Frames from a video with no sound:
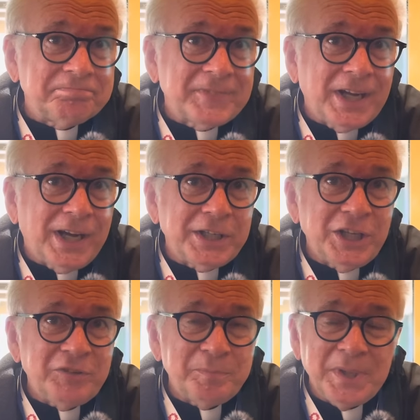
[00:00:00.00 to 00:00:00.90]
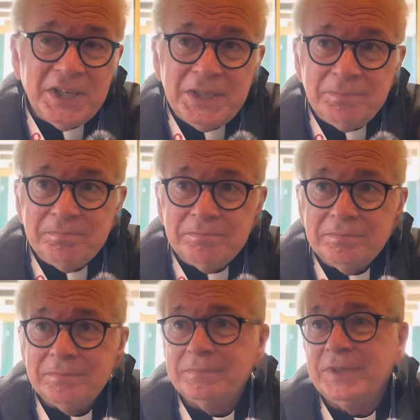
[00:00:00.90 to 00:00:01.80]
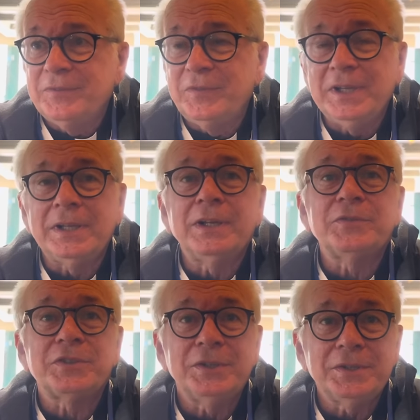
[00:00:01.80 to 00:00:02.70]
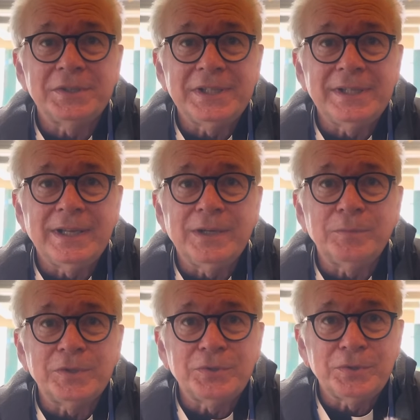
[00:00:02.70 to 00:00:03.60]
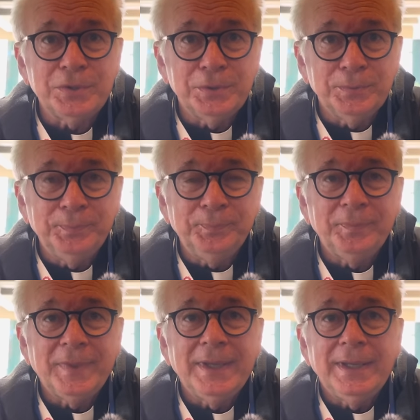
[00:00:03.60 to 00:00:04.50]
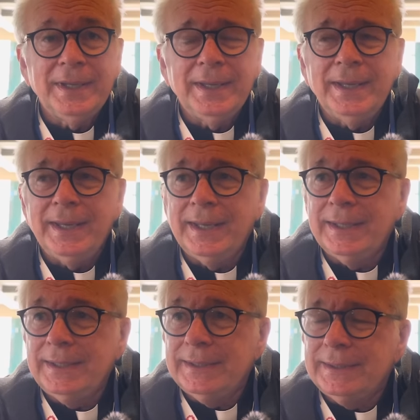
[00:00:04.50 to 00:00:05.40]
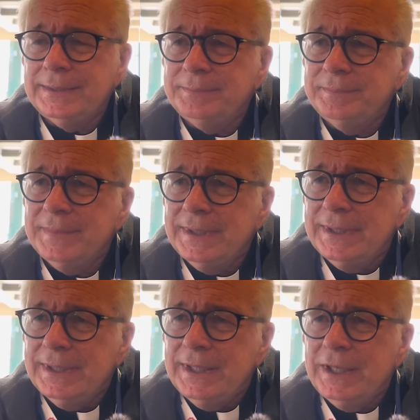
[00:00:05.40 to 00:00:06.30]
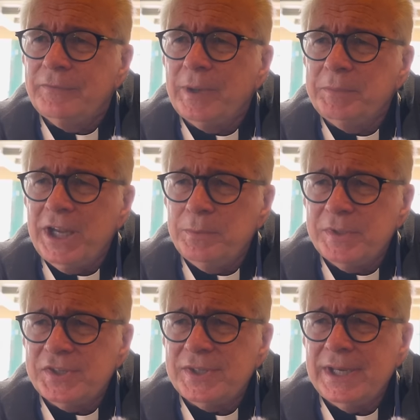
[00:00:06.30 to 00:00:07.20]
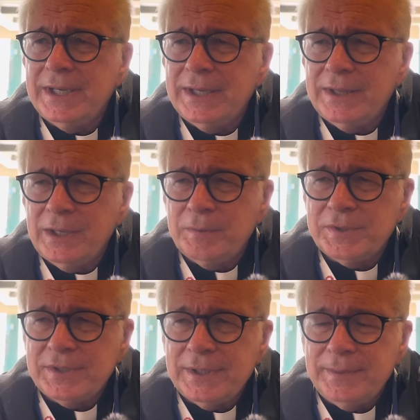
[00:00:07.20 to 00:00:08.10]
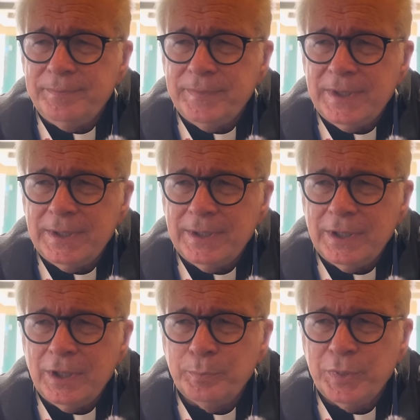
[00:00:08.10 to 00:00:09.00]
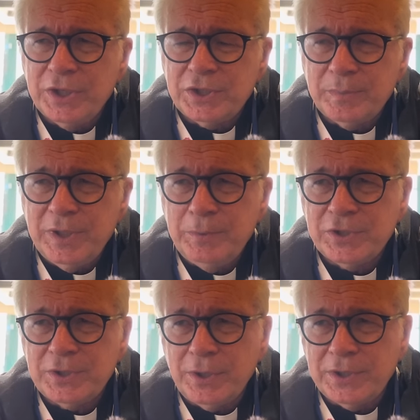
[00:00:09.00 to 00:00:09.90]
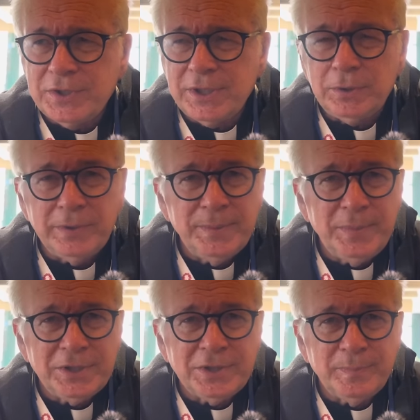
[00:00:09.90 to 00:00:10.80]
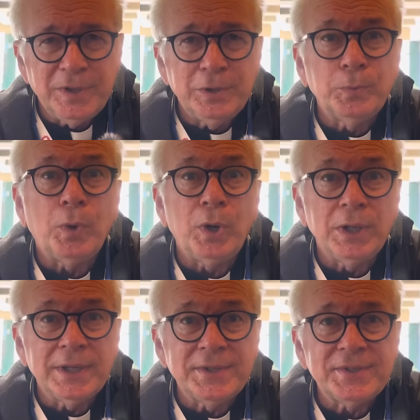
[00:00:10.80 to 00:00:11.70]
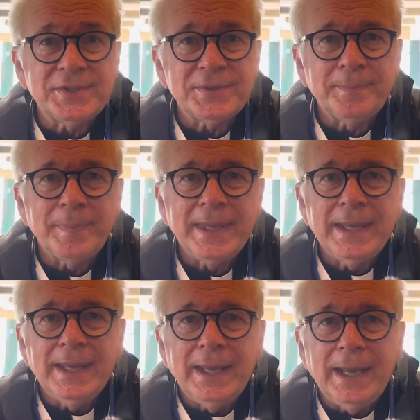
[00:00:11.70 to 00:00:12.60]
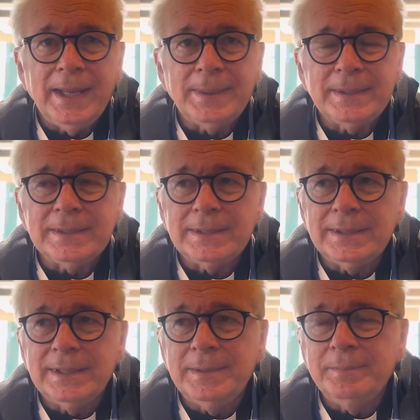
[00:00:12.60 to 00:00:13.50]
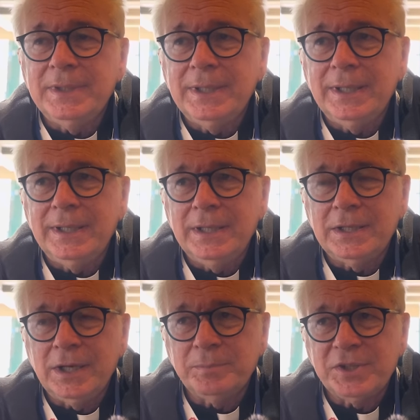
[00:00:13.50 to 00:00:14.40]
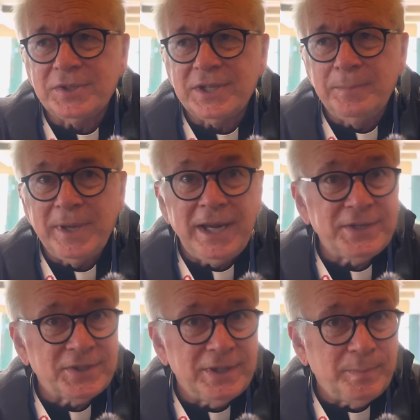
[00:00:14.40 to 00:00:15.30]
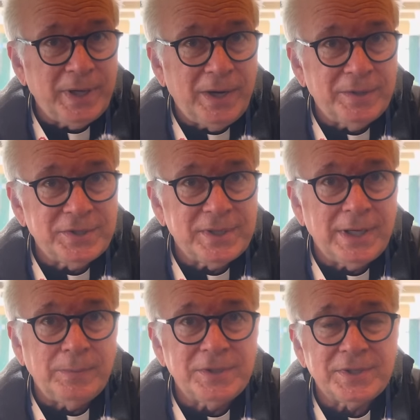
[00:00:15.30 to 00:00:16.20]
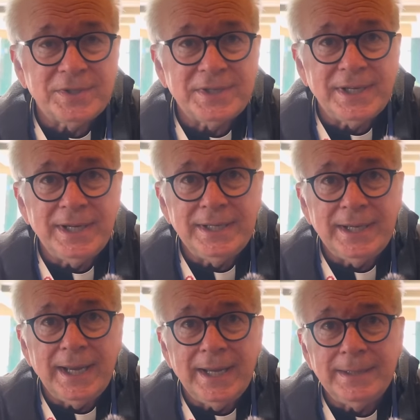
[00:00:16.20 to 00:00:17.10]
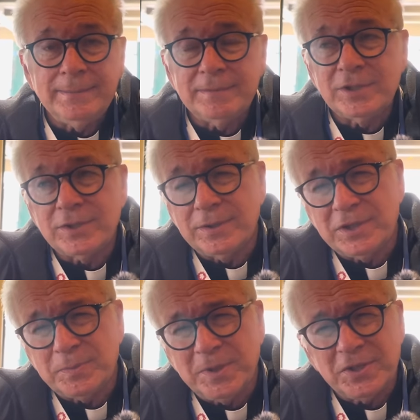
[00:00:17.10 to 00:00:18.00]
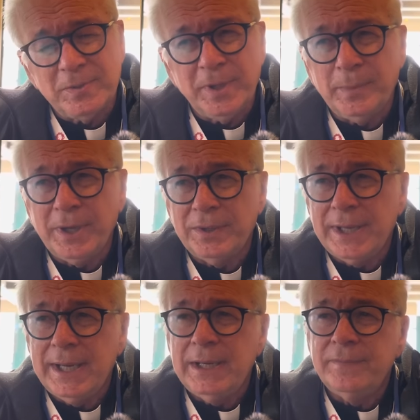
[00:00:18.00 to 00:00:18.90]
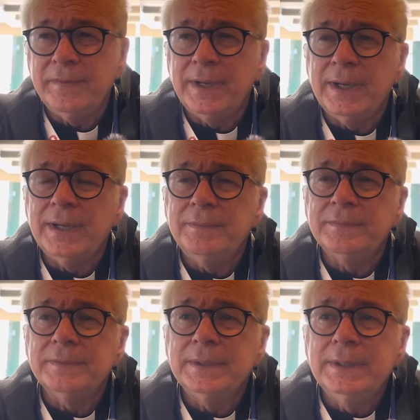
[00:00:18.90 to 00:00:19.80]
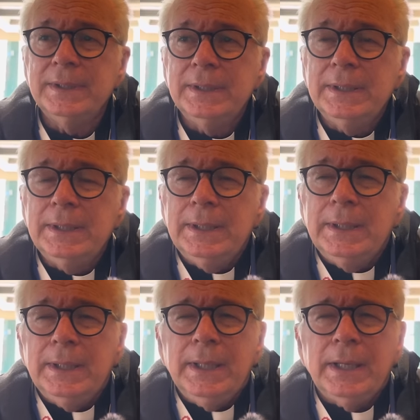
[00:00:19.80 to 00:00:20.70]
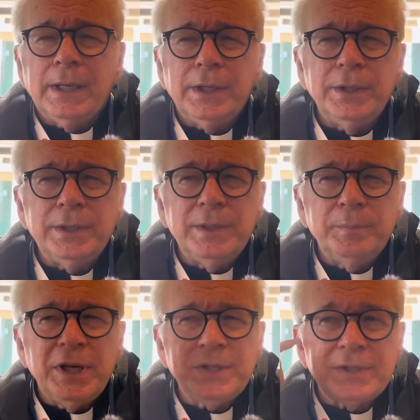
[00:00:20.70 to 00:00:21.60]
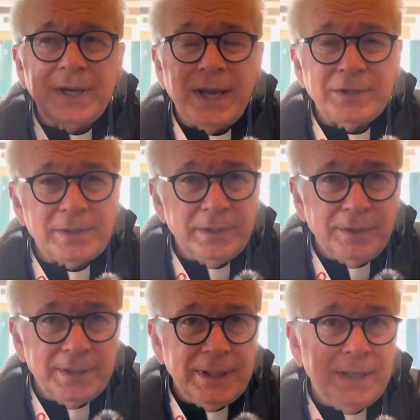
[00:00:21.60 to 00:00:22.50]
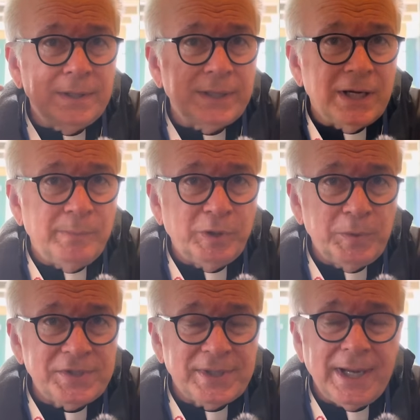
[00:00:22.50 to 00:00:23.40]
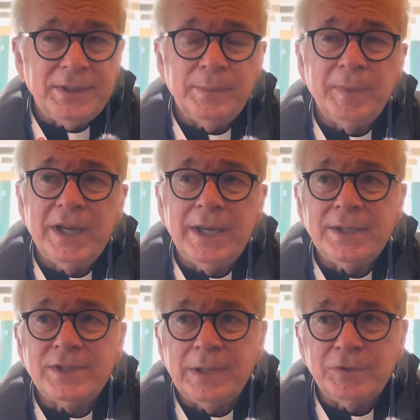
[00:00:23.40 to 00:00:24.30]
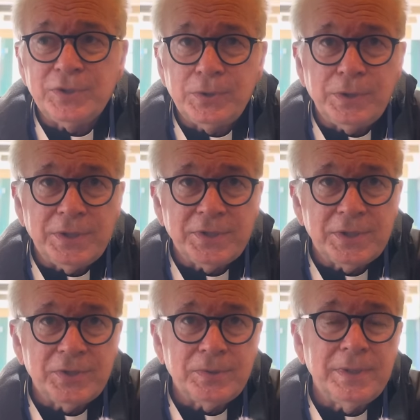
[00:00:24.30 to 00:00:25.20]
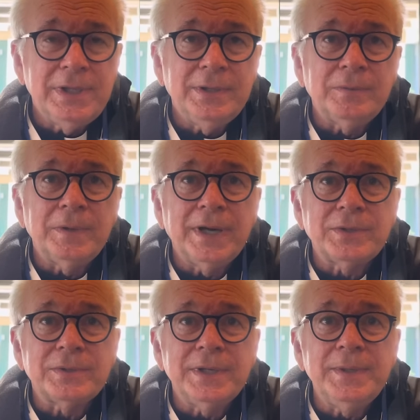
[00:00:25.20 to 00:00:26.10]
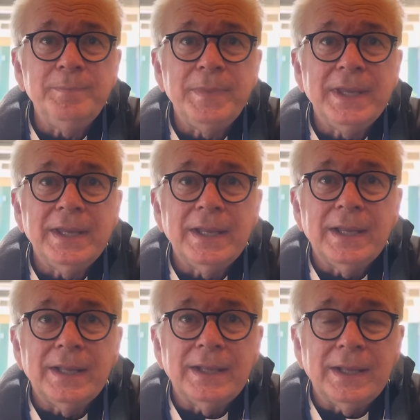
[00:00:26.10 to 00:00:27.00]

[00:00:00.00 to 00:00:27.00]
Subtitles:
God gave me the feeling of certainty that it was true. Mm-hmm. And if I'm not mistaken, there was a bishop, he was an auxiliary bishop in New Orleans, mm-hmm. at the time, and he had come to say Mass in the parish that I was assigned at, so this must have been about 85. And I heard him mention, actually on the intercom, I wasn't at the Mass, I was across the street in the rectory, mm-hmm.